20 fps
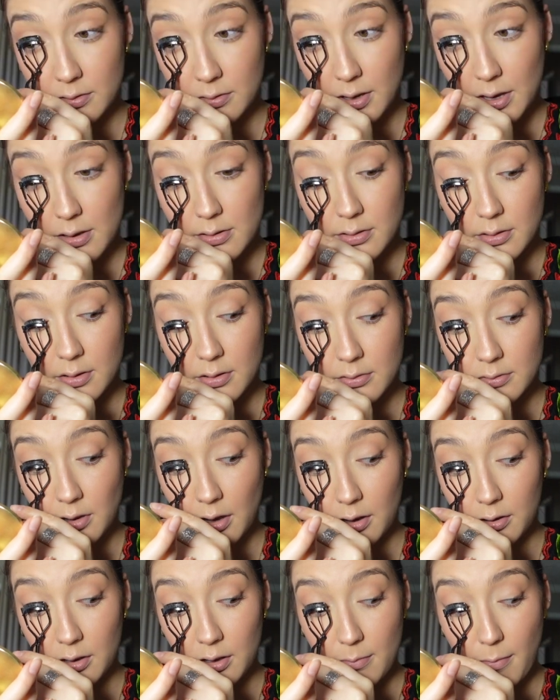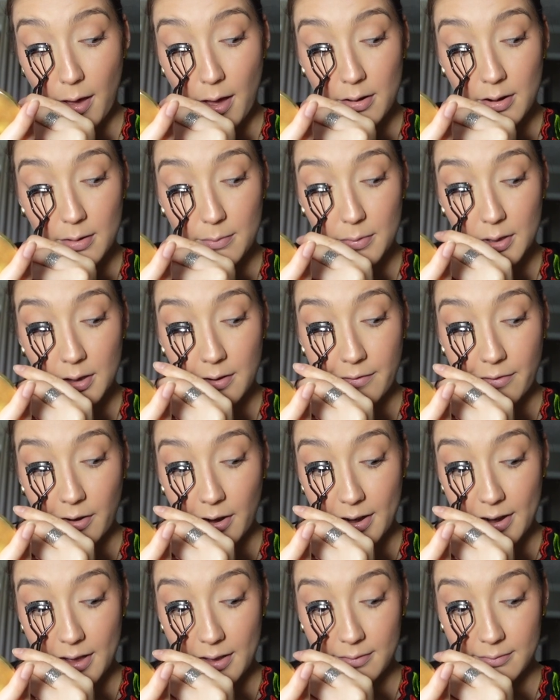Okay, so talking about it being
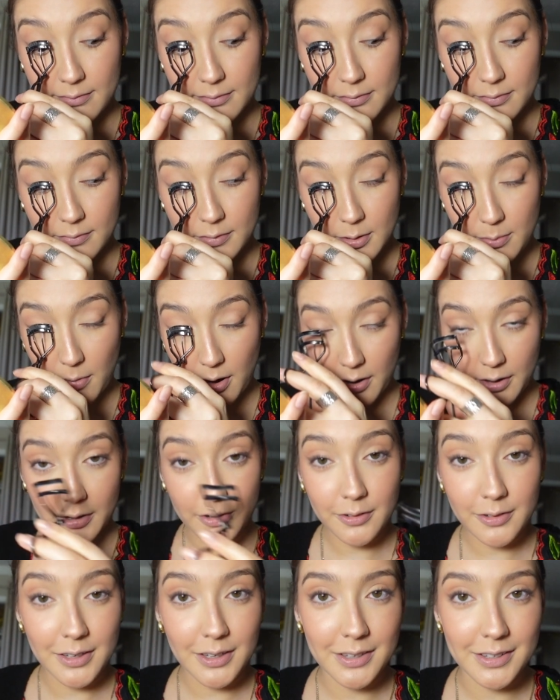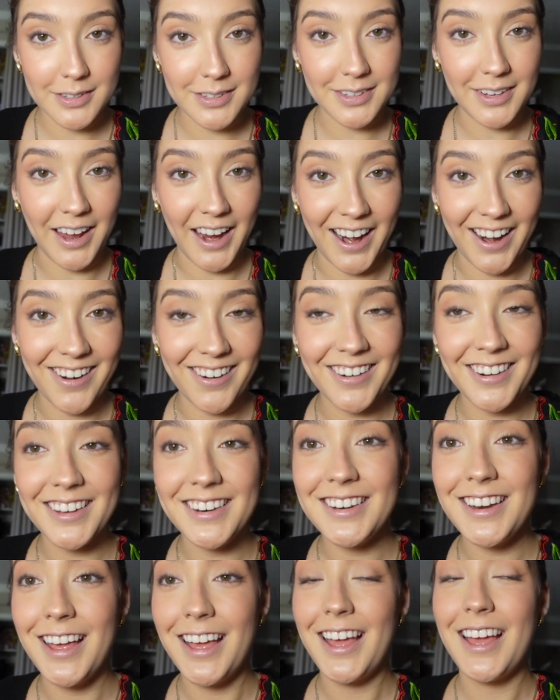Friday, tomorrow is
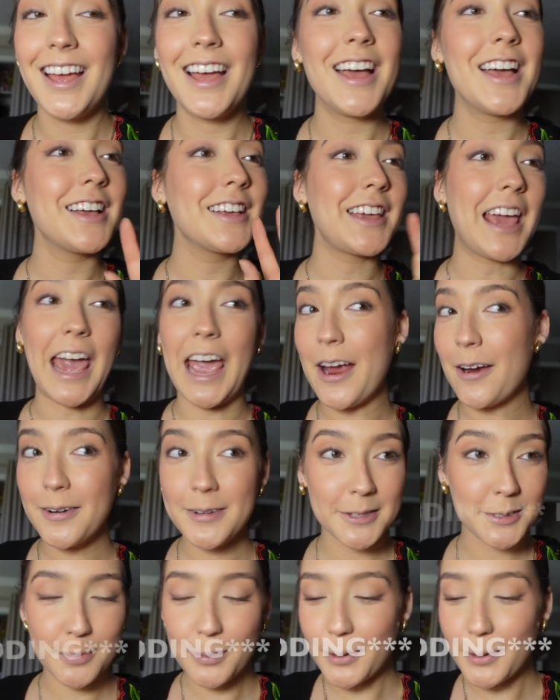Karen Karen's